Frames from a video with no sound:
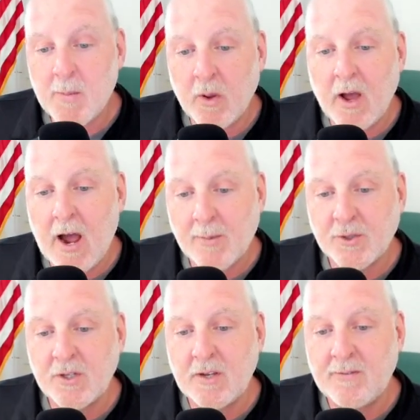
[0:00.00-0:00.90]
option
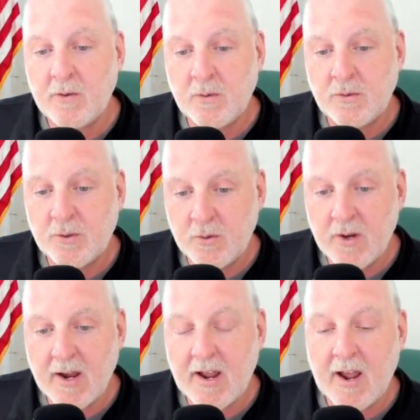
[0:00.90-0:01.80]
if you do
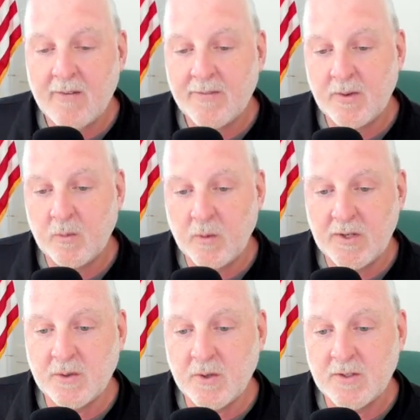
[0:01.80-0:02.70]
not have the
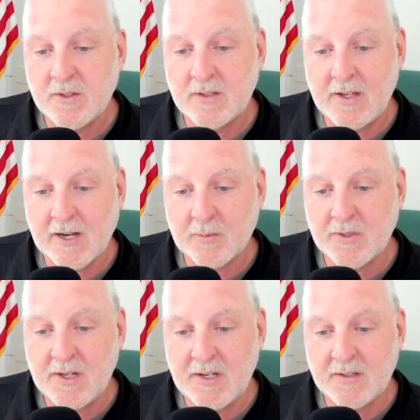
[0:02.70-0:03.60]
resources, the
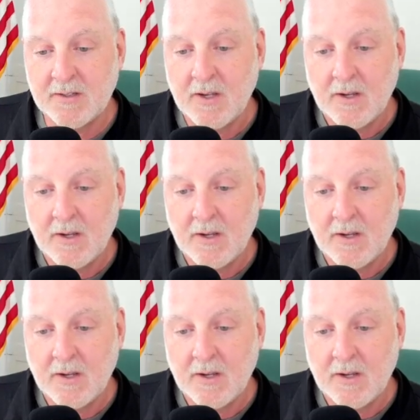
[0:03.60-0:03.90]
expertise,